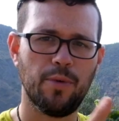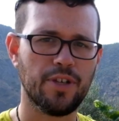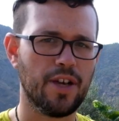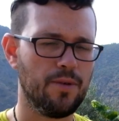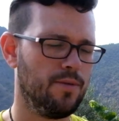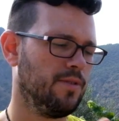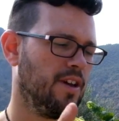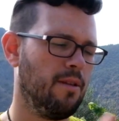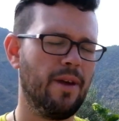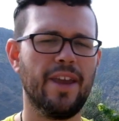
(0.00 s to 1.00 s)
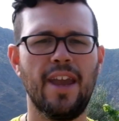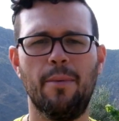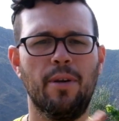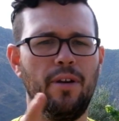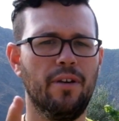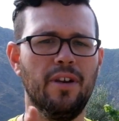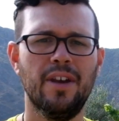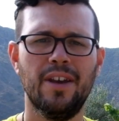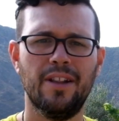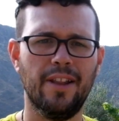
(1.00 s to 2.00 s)
which I use on my camera,
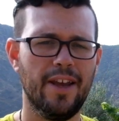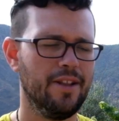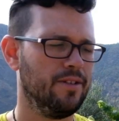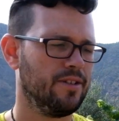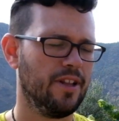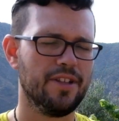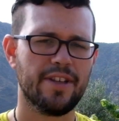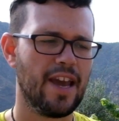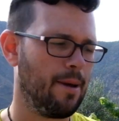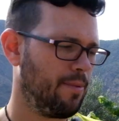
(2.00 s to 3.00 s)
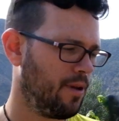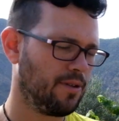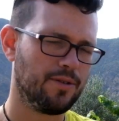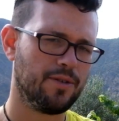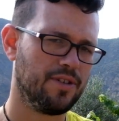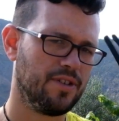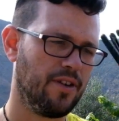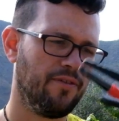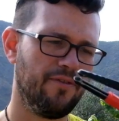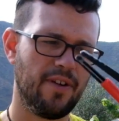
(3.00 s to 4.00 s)
lens cap, all sorts of
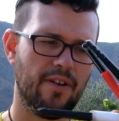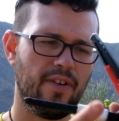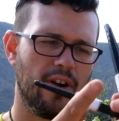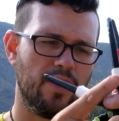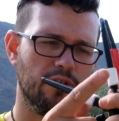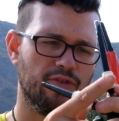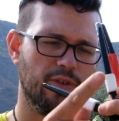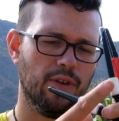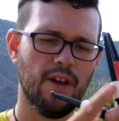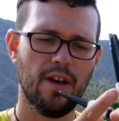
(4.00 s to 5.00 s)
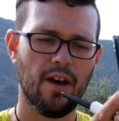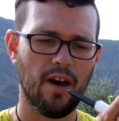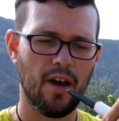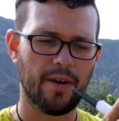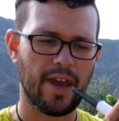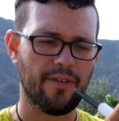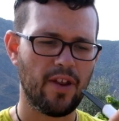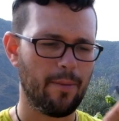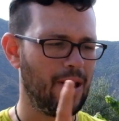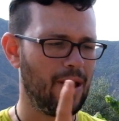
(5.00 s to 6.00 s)
stuff. Very useful gaff
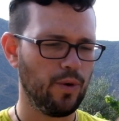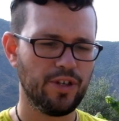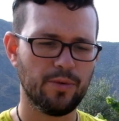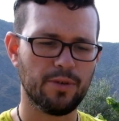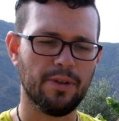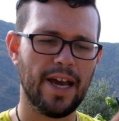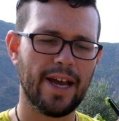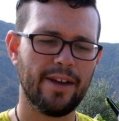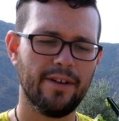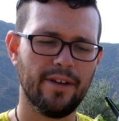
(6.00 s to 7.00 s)
tape. I wish it was black.